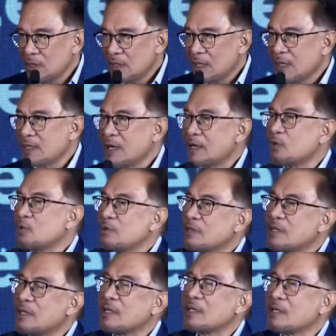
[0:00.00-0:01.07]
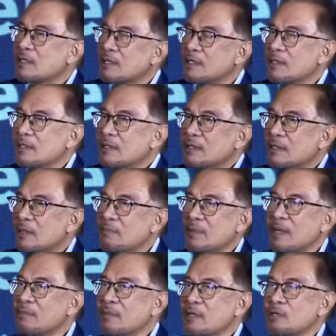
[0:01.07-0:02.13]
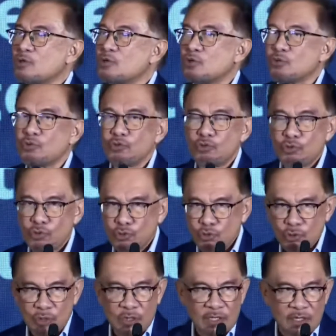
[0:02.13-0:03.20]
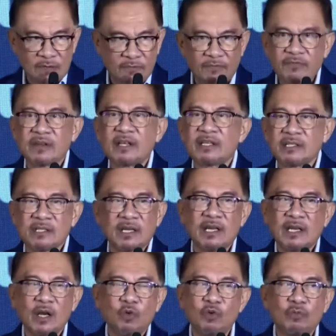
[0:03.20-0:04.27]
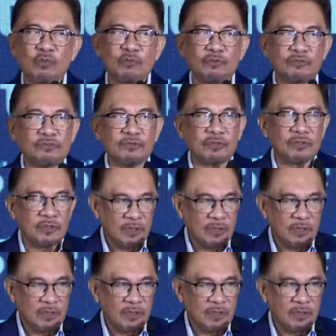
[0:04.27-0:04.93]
And I don't think the Myanmar issue should frustrate our moves.